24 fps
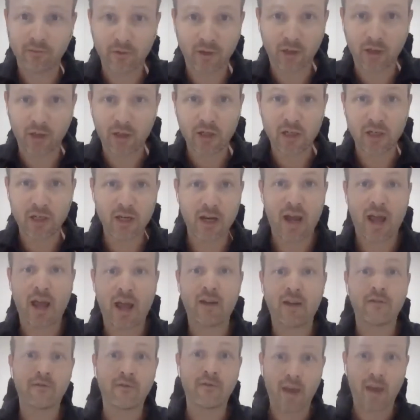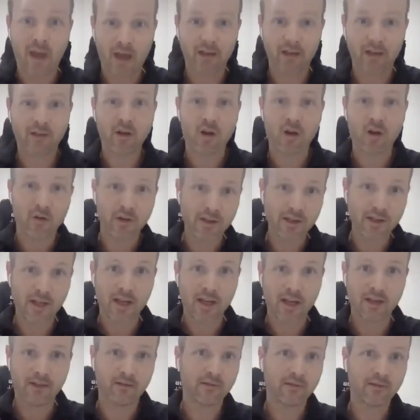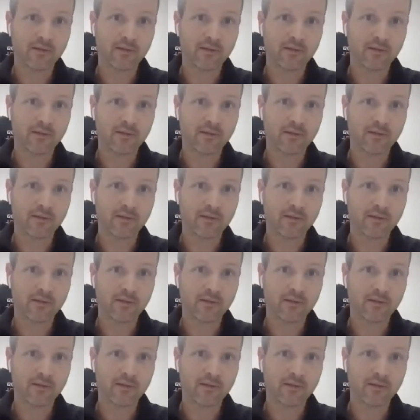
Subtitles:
You didn't have that content.